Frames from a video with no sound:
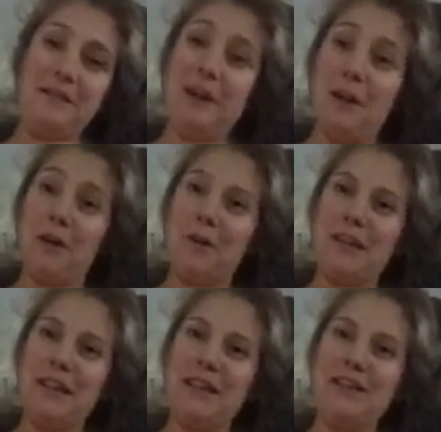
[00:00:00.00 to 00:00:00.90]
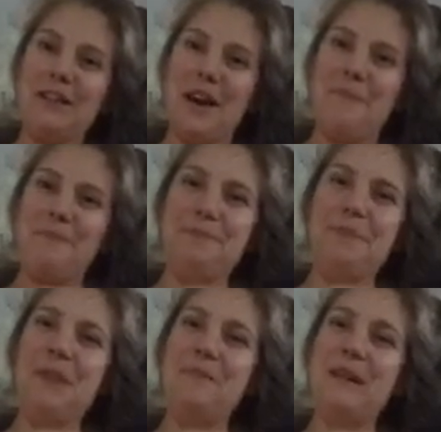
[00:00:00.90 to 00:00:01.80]
you hear how noisy he is?
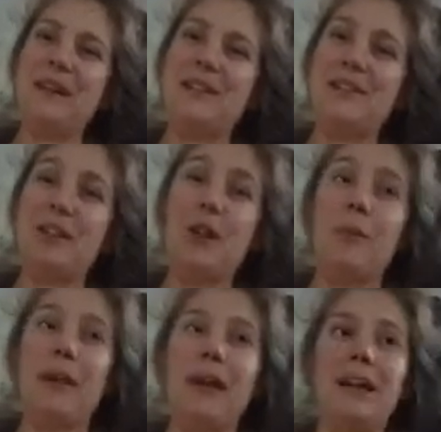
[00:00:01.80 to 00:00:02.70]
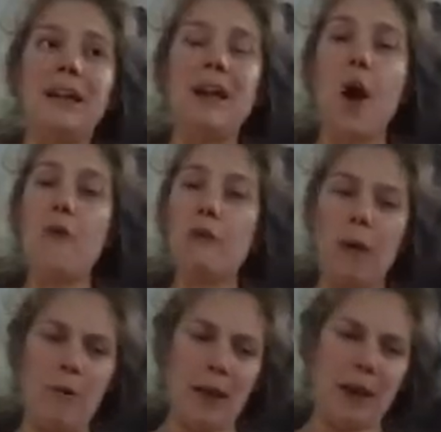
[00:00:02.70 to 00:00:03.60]
Because it's a little bit
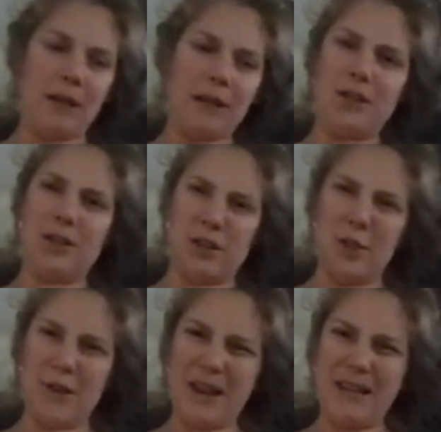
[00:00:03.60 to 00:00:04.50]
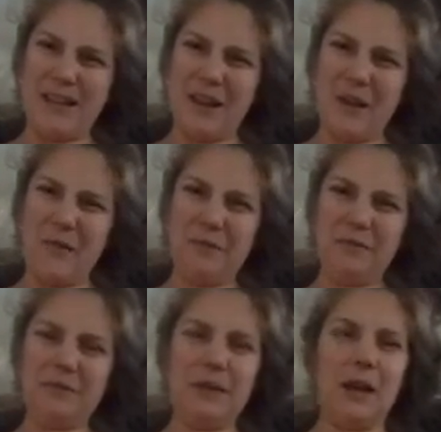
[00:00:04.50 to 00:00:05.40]
overwhelming, like just a little bit, you know?
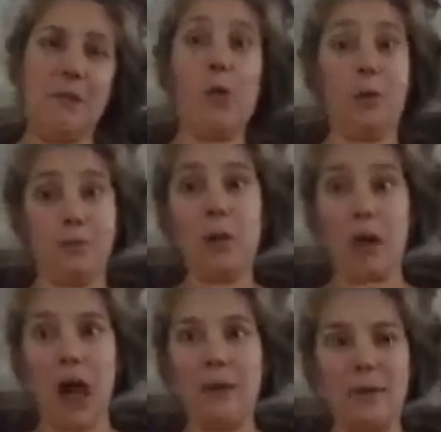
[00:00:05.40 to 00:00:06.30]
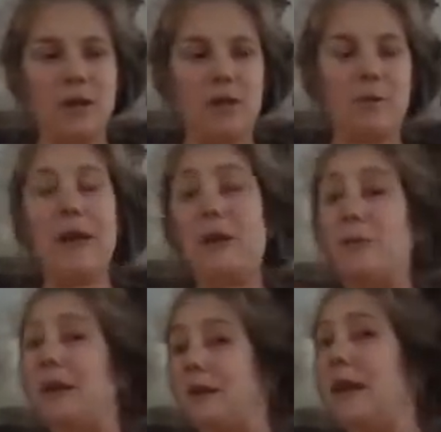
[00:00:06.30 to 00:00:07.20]
Or a lot of it just depends.
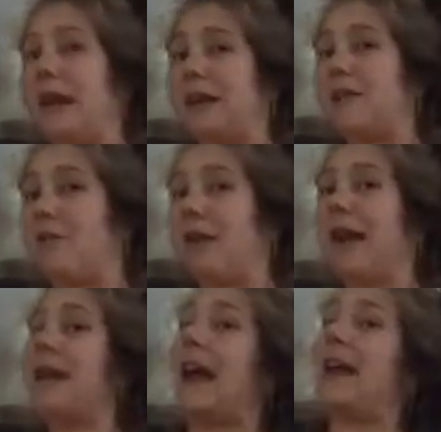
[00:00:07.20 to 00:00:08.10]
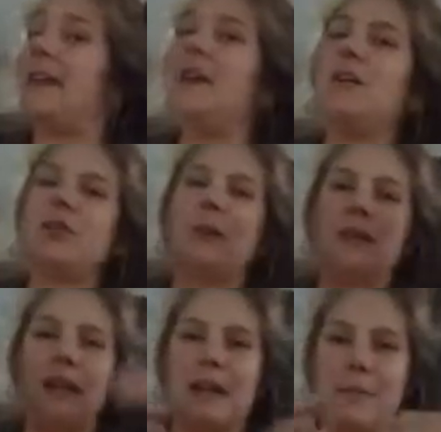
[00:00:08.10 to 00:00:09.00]
But he can self-regulate, so
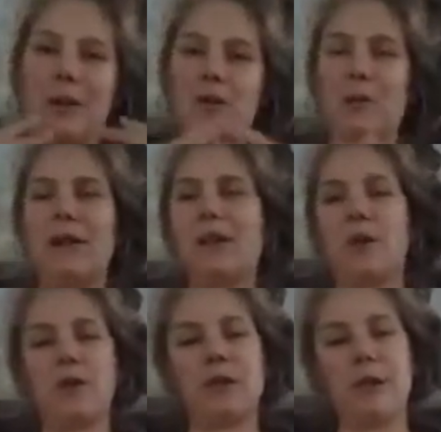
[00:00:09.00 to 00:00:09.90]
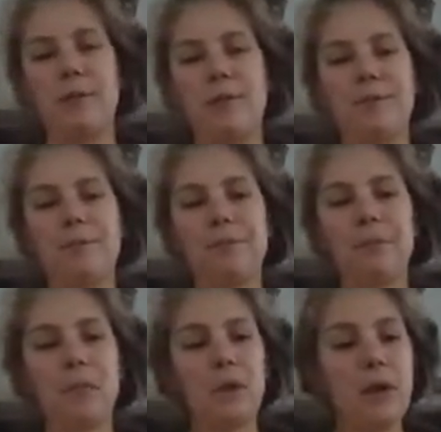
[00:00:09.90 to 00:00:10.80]
he's like, let me close my eyes and go to sleep.
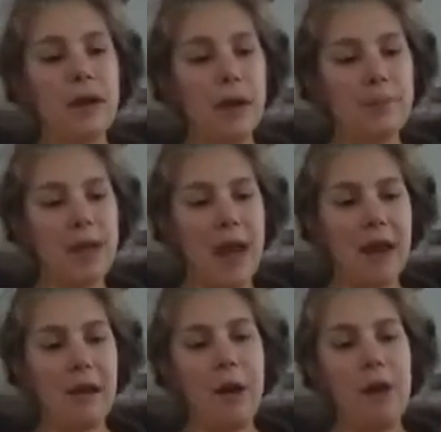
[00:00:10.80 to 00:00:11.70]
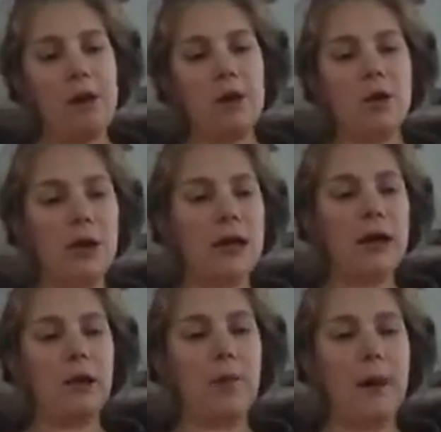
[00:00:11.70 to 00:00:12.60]
You getting upset? Are you
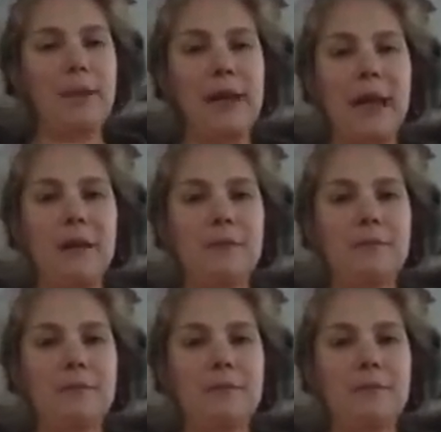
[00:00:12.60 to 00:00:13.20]
getting a little bubbly?